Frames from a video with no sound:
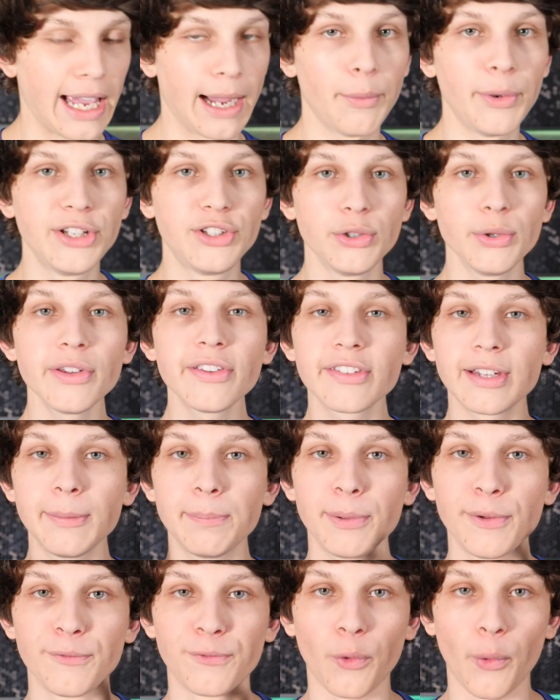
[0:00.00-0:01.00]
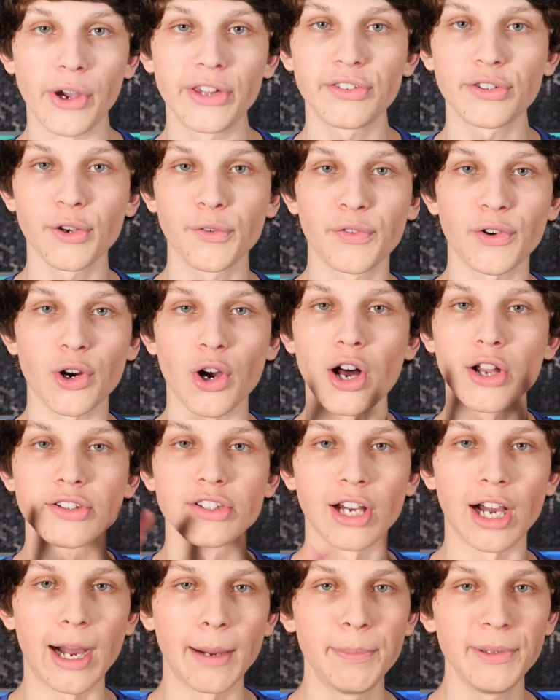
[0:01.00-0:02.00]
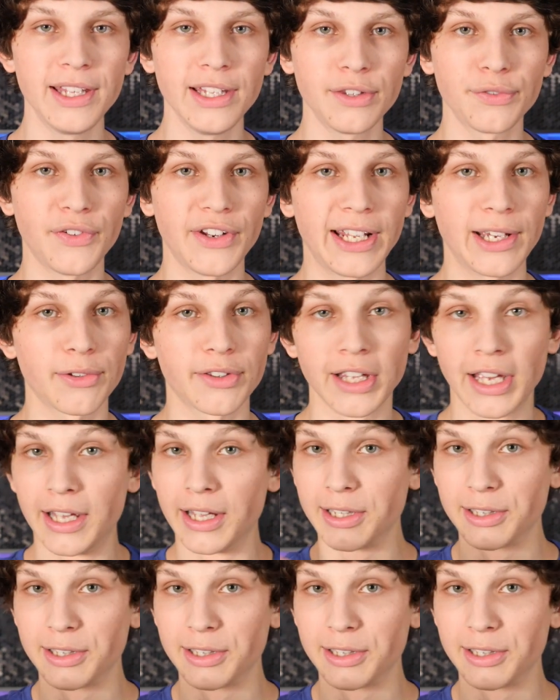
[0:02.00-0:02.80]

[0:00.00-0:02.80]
and we do a simple voiceover on top of these videos,